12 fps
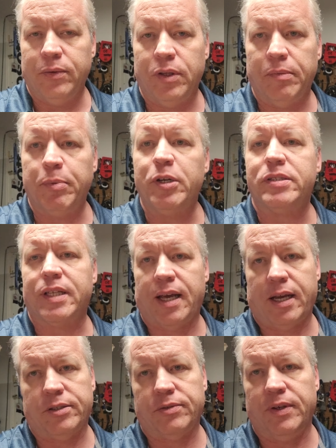with a burst
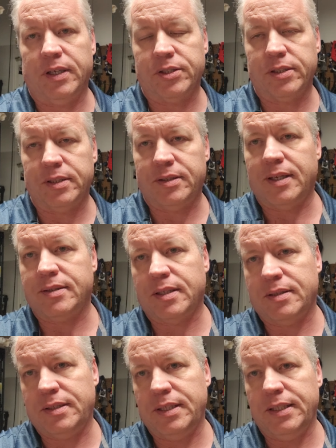cache function that's
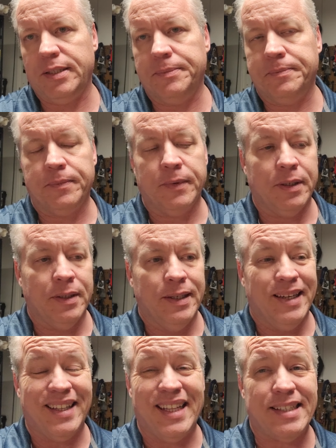SSD,
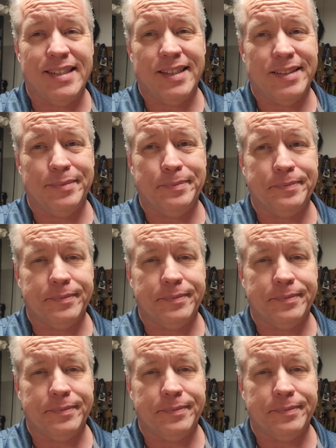and that's it.